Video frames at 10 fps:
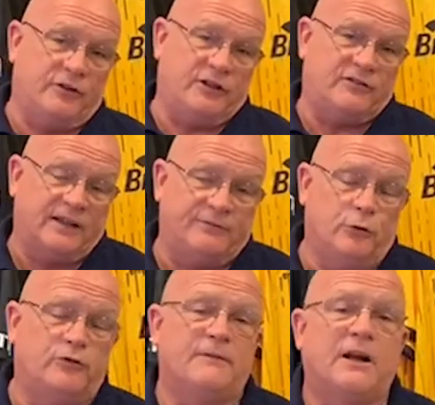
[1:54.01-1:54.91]
I did say
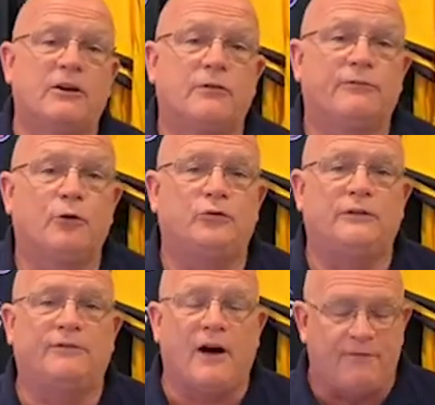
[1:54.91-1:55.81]
47,
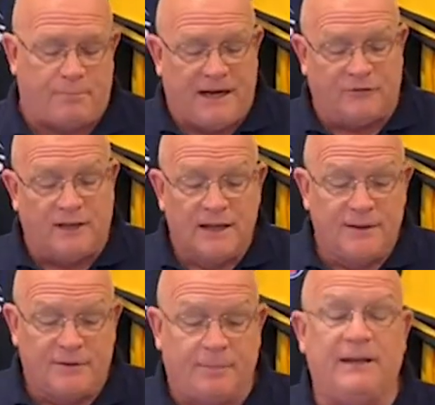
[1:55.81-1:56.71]
145 pounds
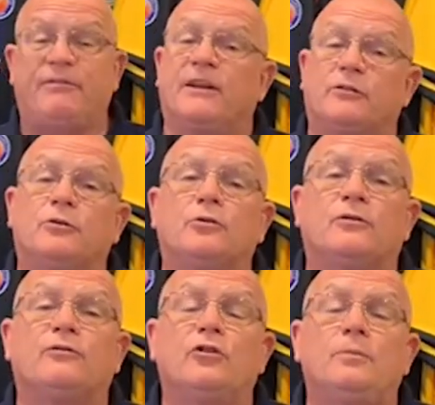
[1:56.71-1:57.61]
the benefactor, of
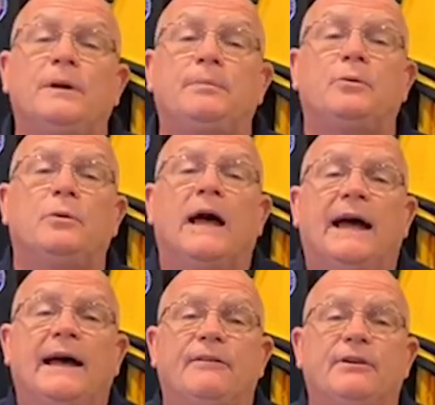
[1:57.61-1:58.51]
course, of two people
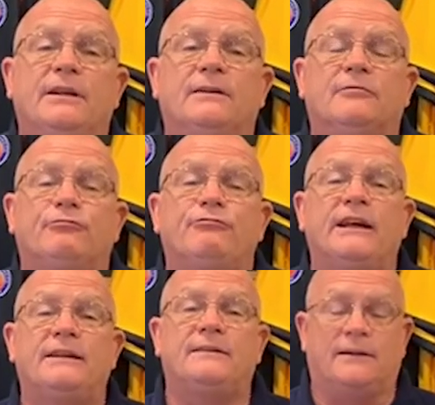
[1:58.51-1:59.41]
having
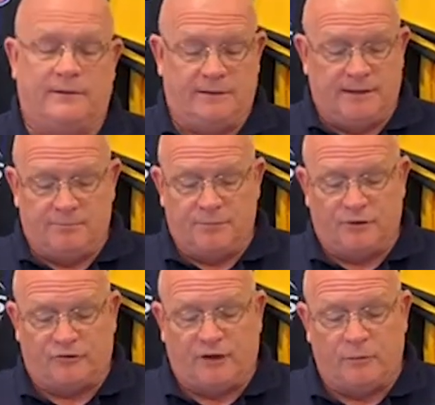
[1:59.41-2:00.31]
red
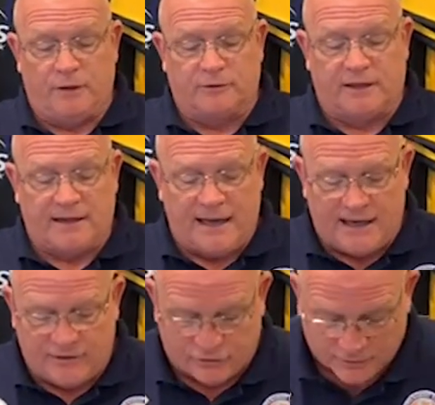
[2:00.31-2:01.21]
numbers. So well done,
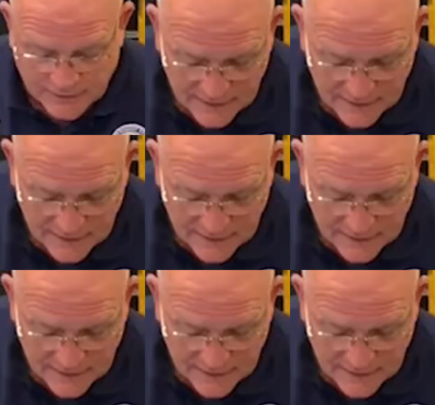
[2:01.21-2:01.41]
Andrew.